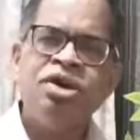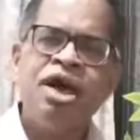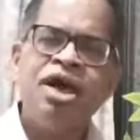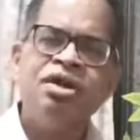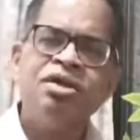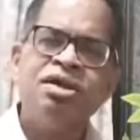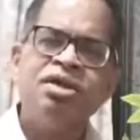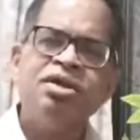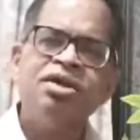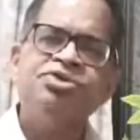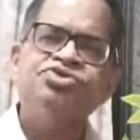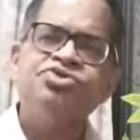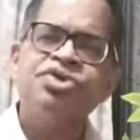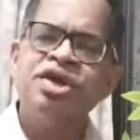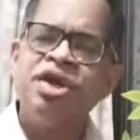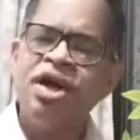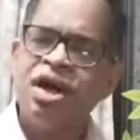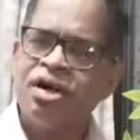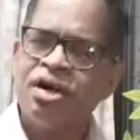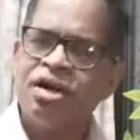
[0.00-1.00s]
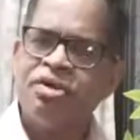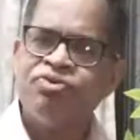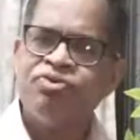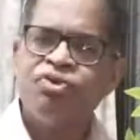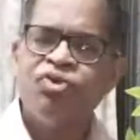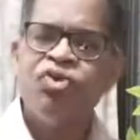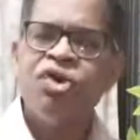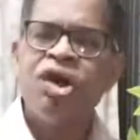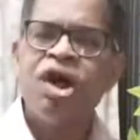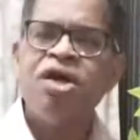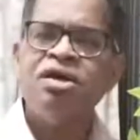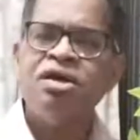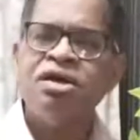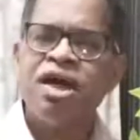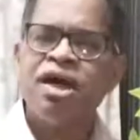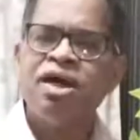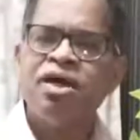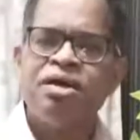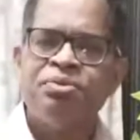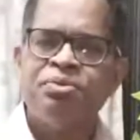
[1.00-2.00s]
that there is
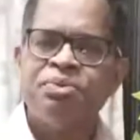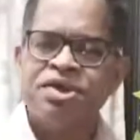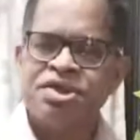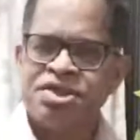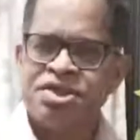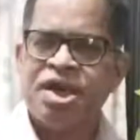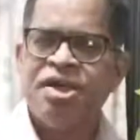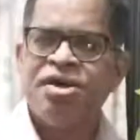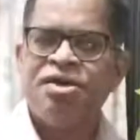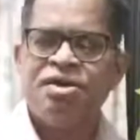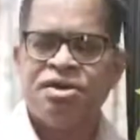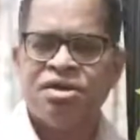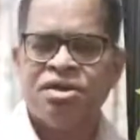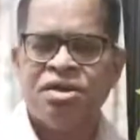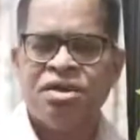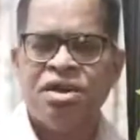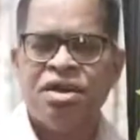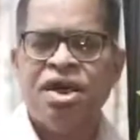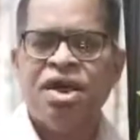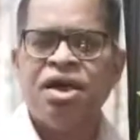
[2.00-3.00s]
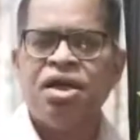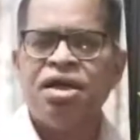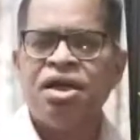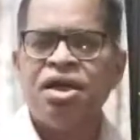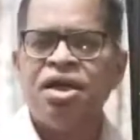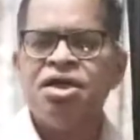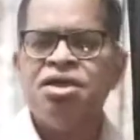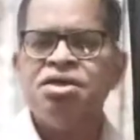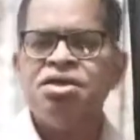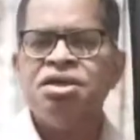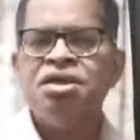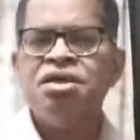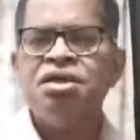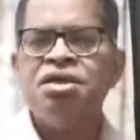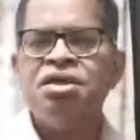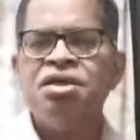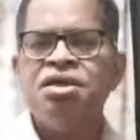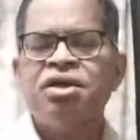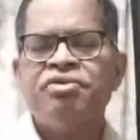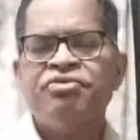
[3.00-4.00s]
300-400% increase in
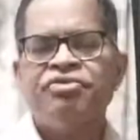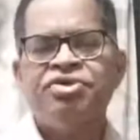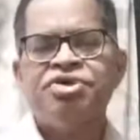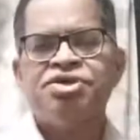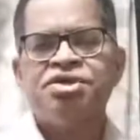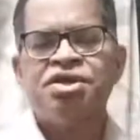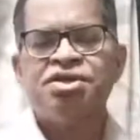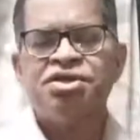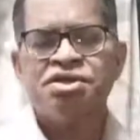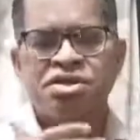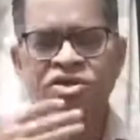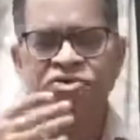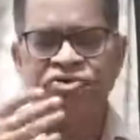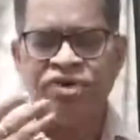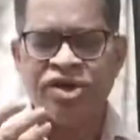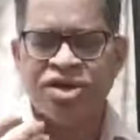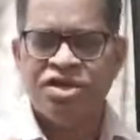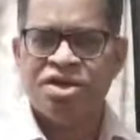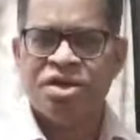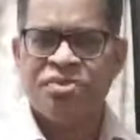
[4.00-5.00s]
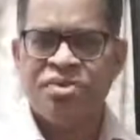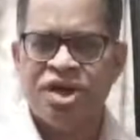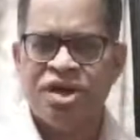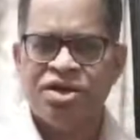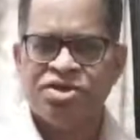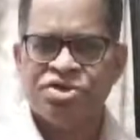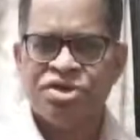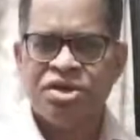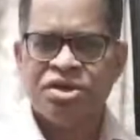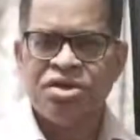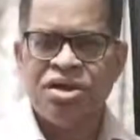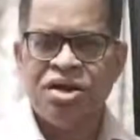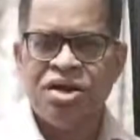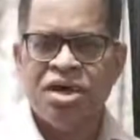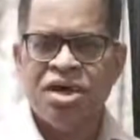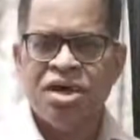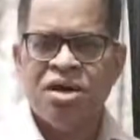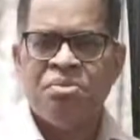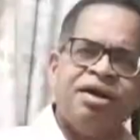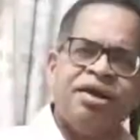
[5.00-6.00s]
the efficiency of insemination.
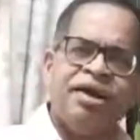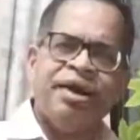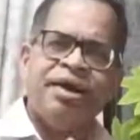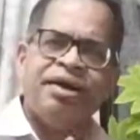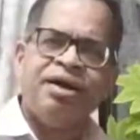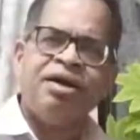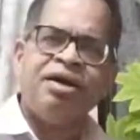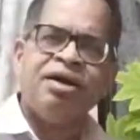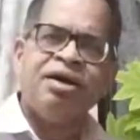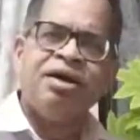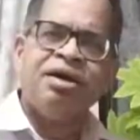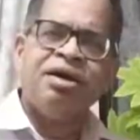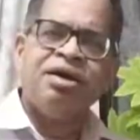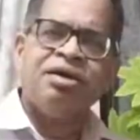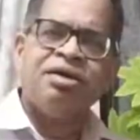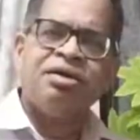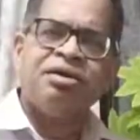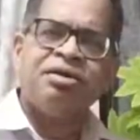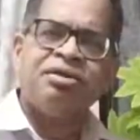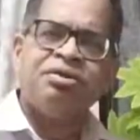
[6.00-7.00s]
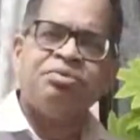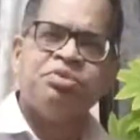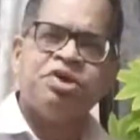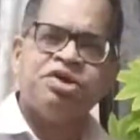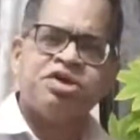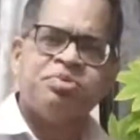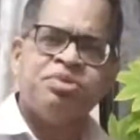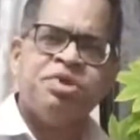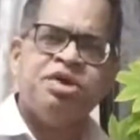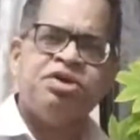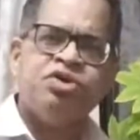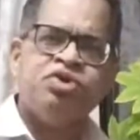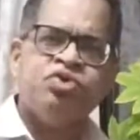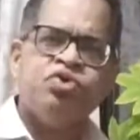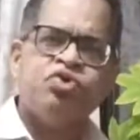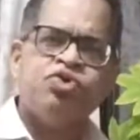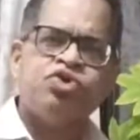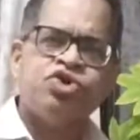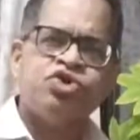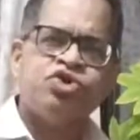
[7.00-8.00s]
Data must be
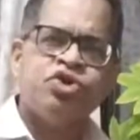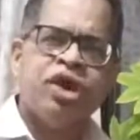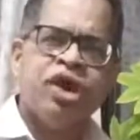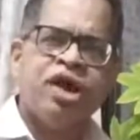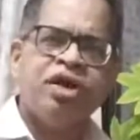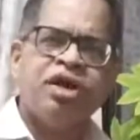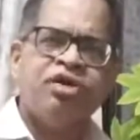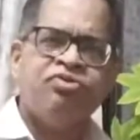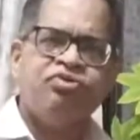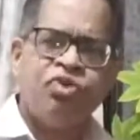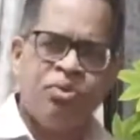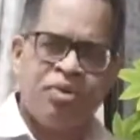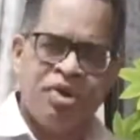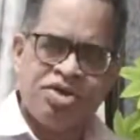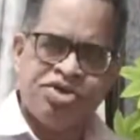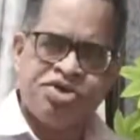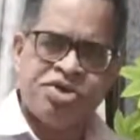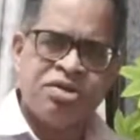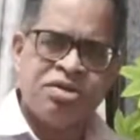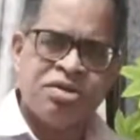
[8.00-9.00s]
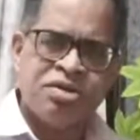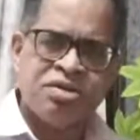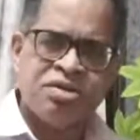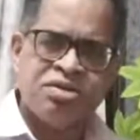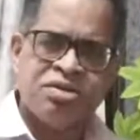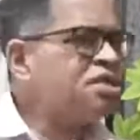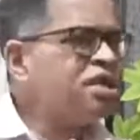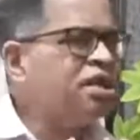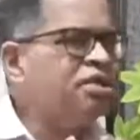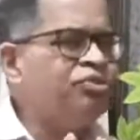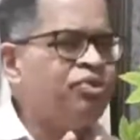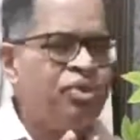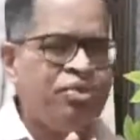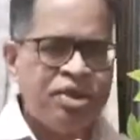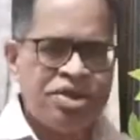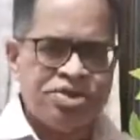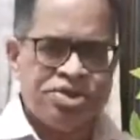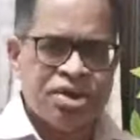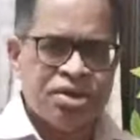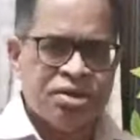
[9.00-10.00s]
used to get information.
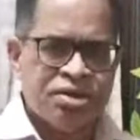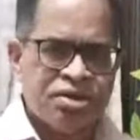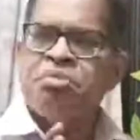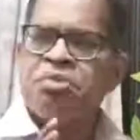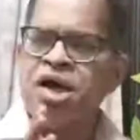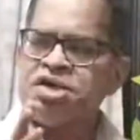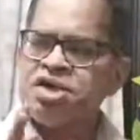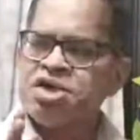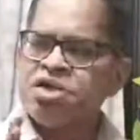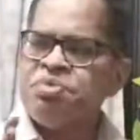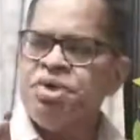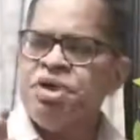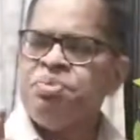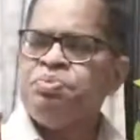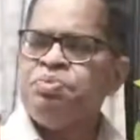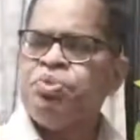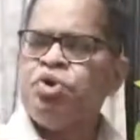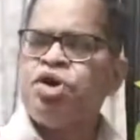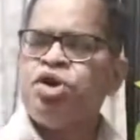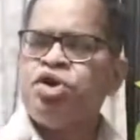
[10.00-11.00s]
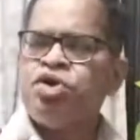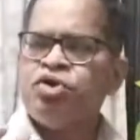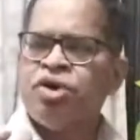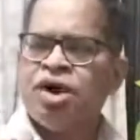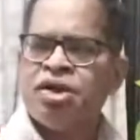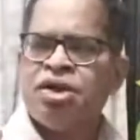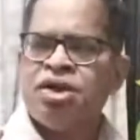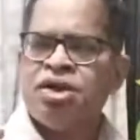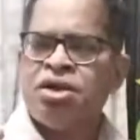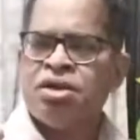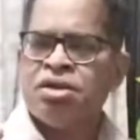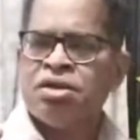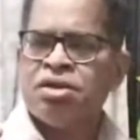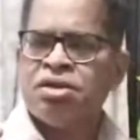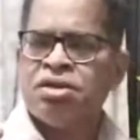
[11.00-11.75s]
Information must be put together